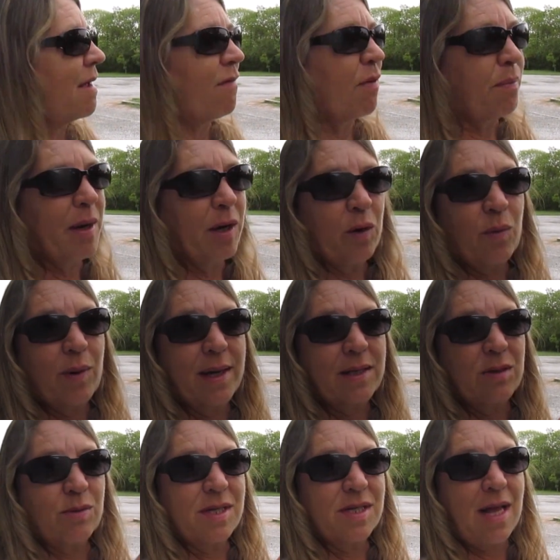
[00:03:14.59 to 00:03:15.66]
have the bigger
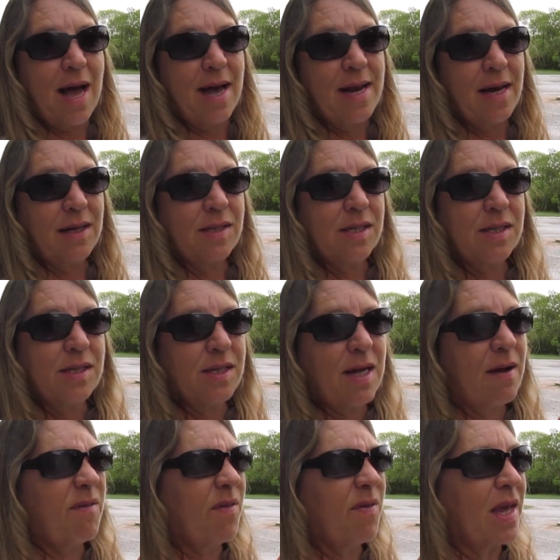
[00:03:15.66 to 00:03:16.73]
rigs with slide outs and
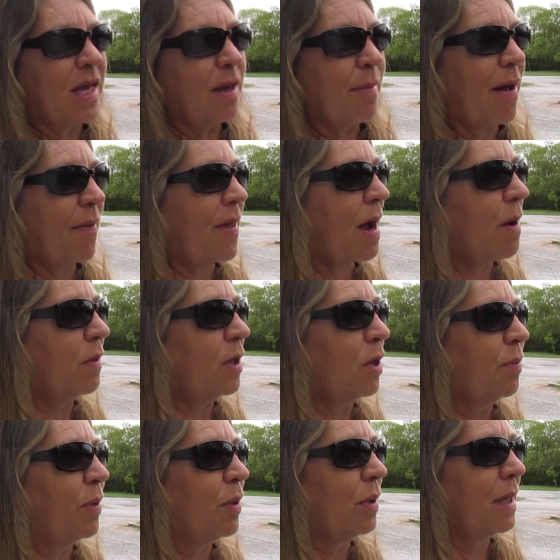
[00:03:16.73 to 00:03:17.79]
stuff, think about that when
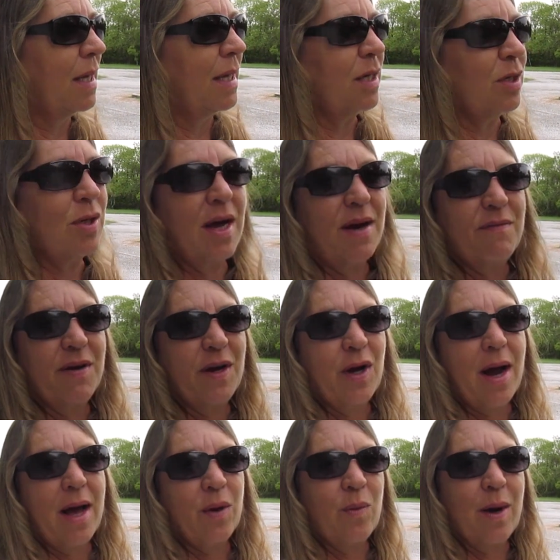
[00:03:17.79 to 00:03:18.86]
you pull in and try to figure
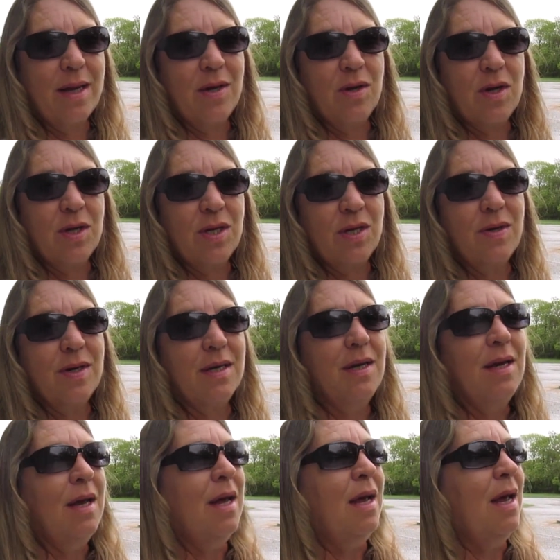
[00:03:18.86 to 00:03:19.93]
out a way you can do it
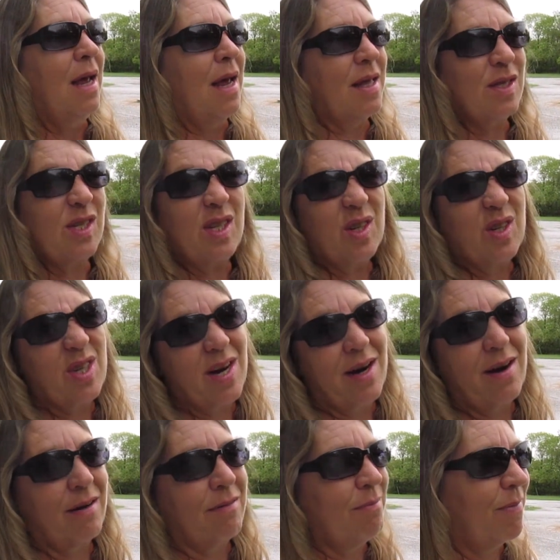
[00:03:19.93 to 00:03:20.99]
and still
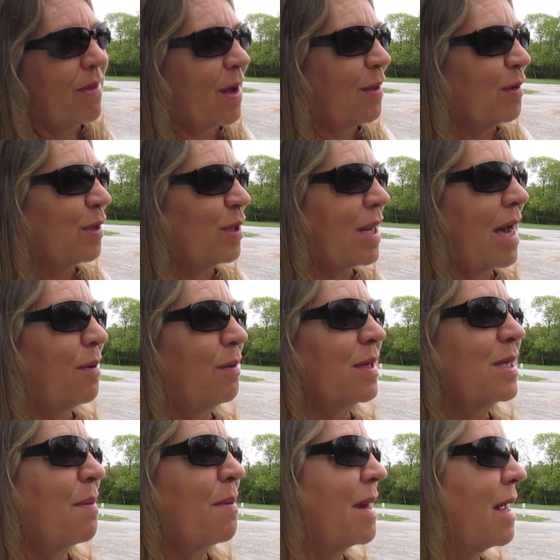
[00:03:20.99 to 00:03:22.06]
share the other side with
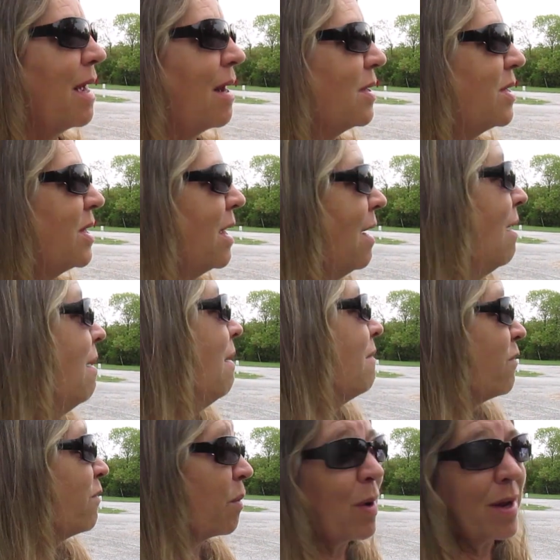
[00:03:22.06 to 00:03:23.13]
somebody else.
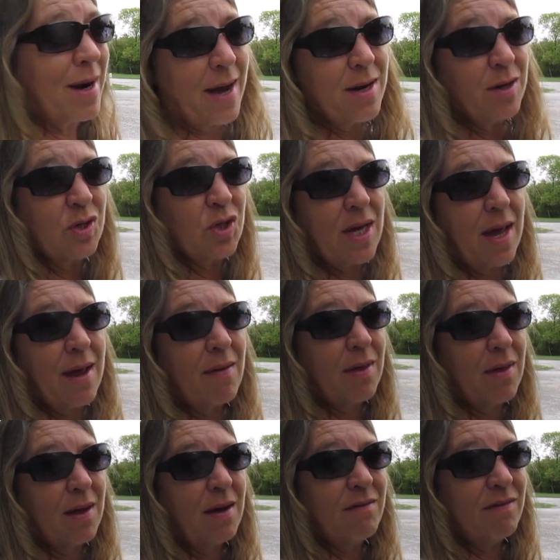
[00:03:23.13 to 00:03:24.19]
From what I understand,
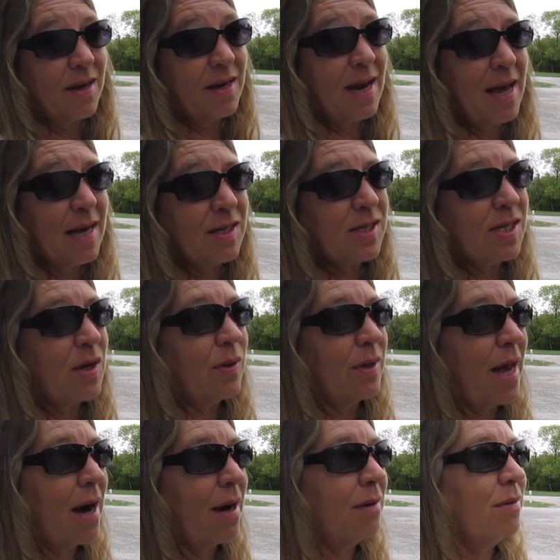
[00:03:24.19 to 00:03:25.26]
the event has sold
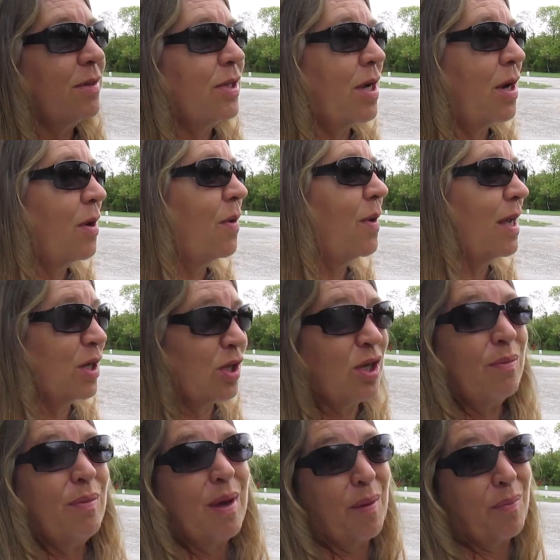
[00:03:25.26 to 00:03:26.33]
out, so it
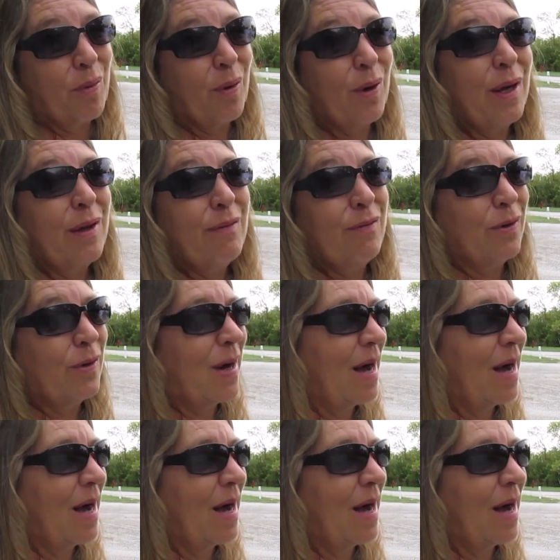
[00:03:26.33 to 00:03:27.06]
should be a pretty full